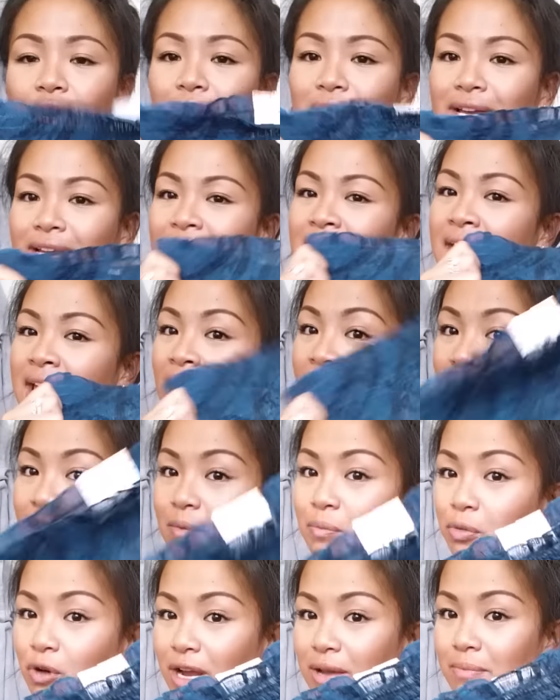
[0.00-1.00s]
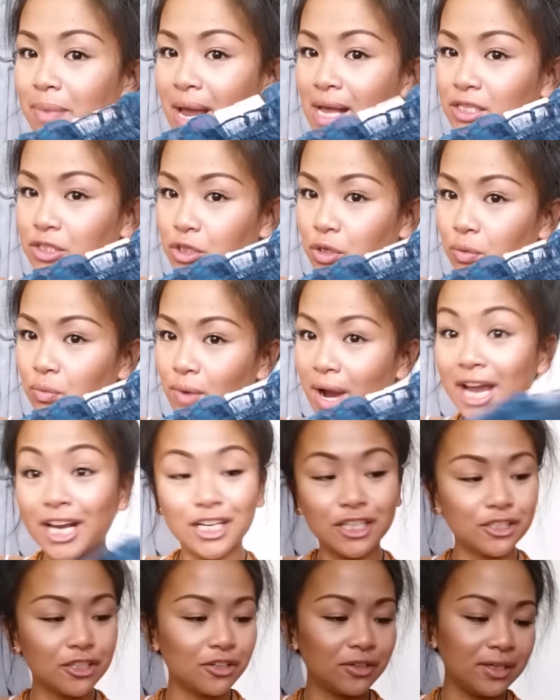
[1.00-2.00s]
wear like a bright bandeau
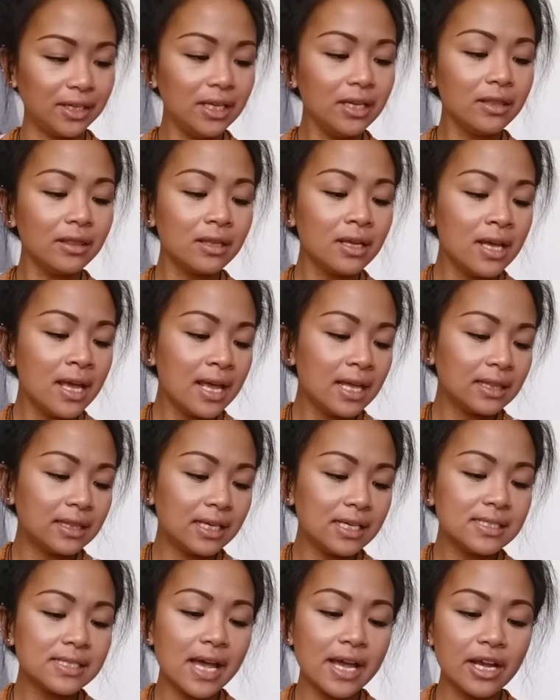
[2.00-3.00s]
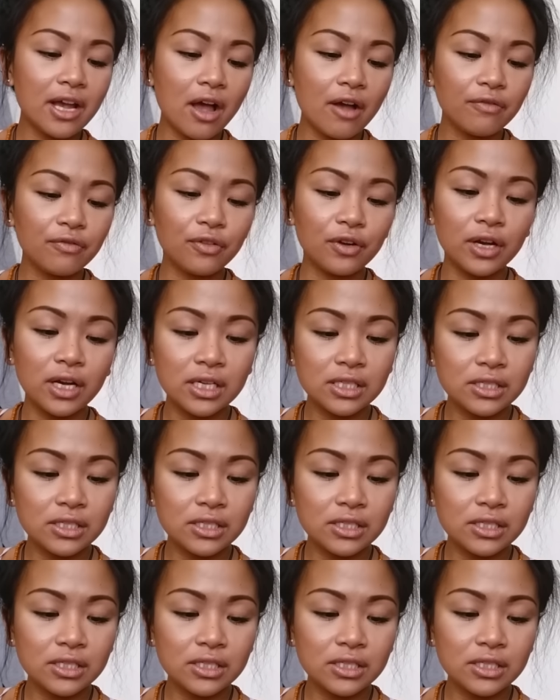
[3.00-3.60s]
right underneath. This I got for